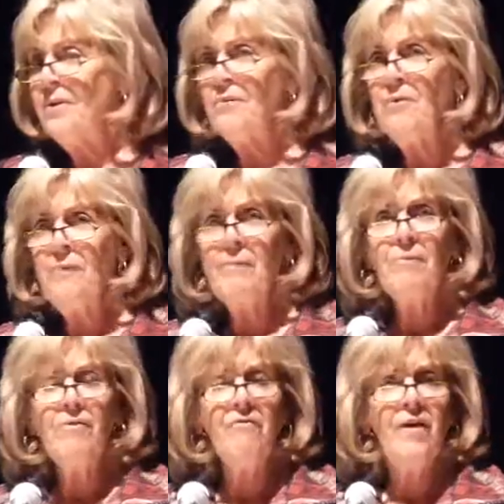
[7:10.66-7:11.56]
her,
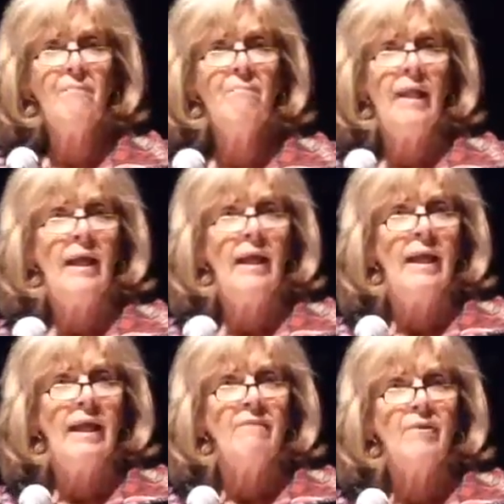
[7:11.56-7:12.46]
remember,
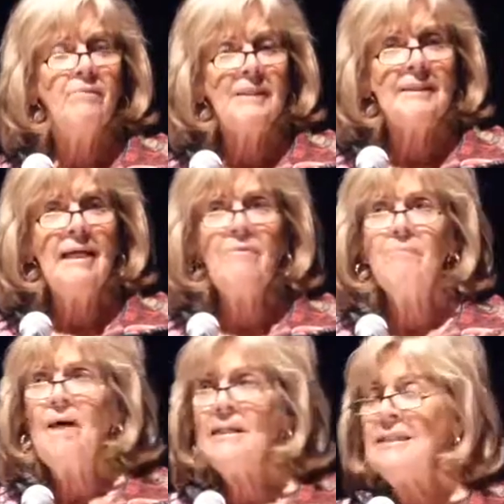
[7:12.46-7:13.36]
from
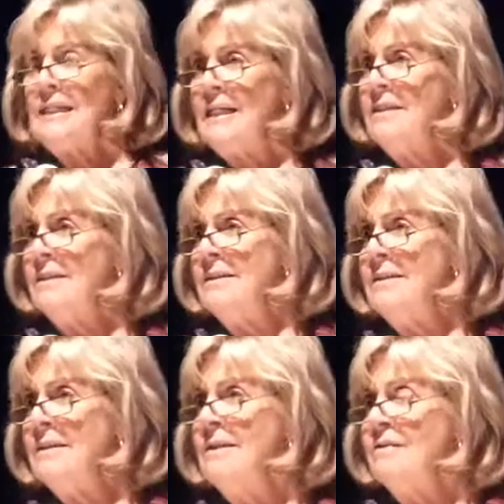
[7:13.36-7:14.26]
Islamabad to
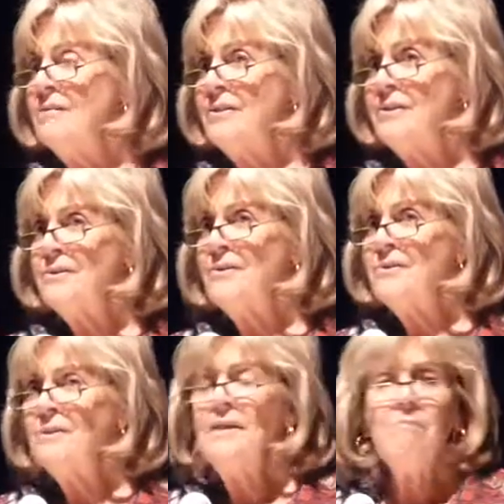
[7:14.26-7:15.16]
England for
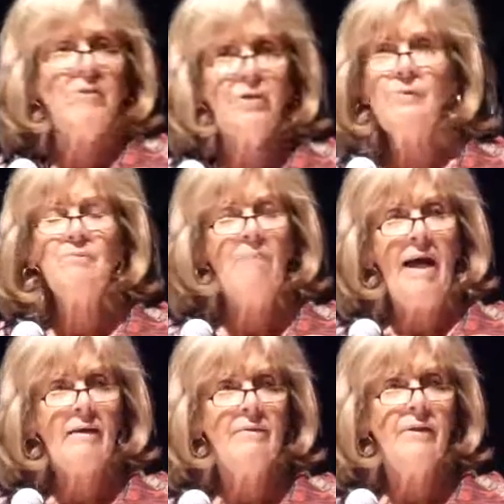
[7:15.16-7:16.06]
surgery, she was
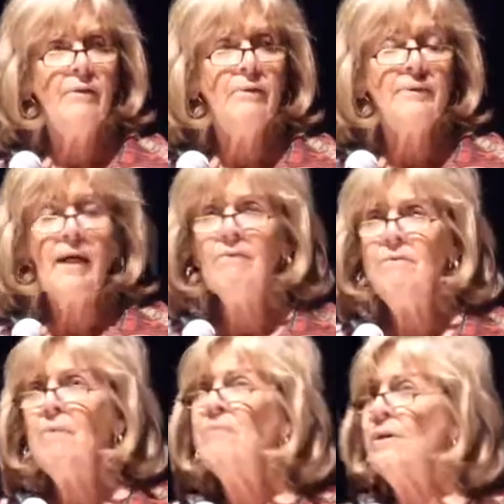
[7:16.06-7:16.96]
back in the news. I remember